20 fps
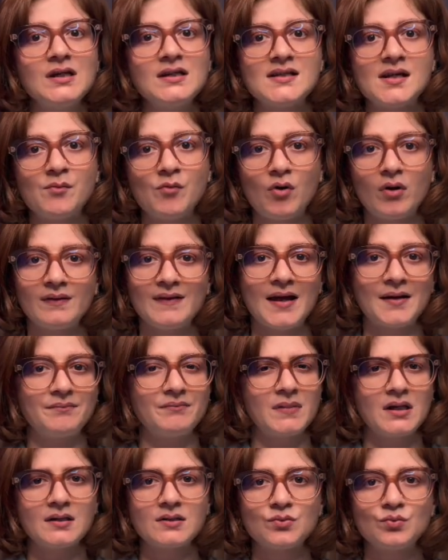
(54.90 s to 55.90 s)
demon that
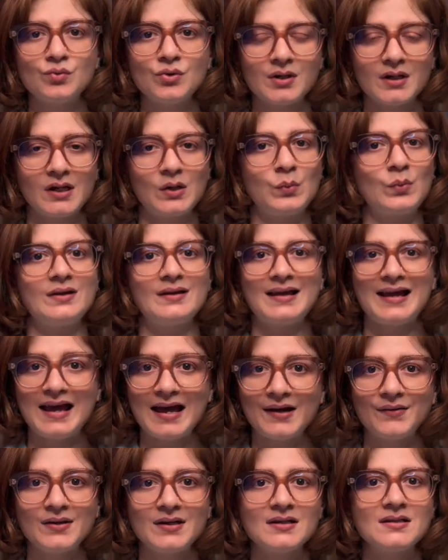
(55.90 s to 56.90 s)
makes working with
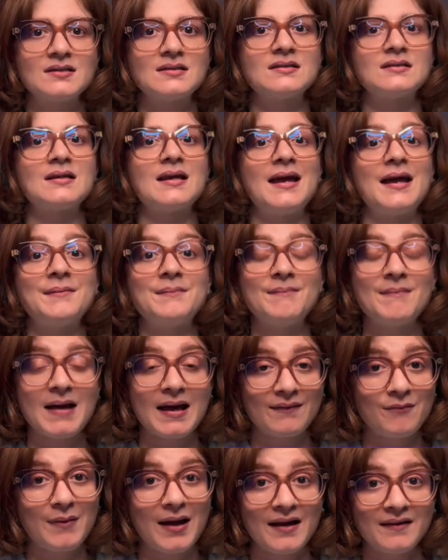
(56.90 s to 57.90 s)
arrays and
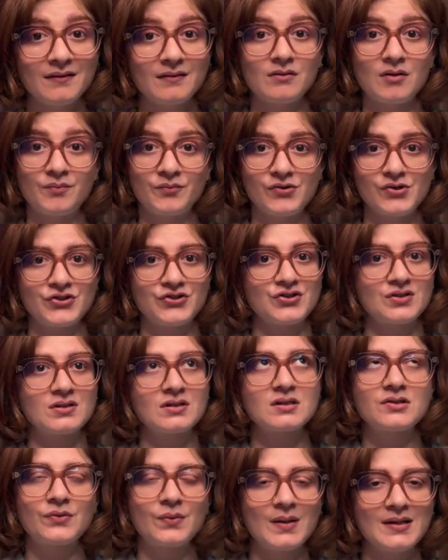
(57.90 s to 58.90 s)
mathematical operations
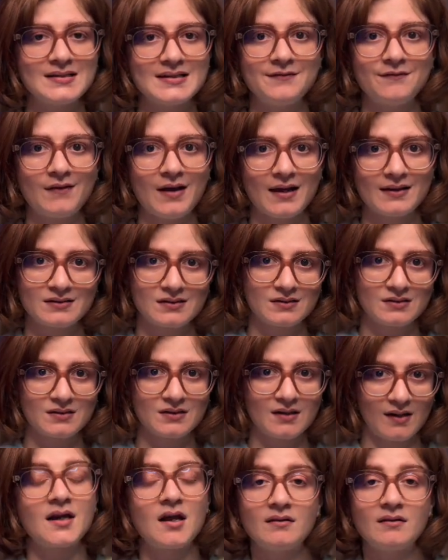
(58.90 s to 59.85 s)
crazy fast. Check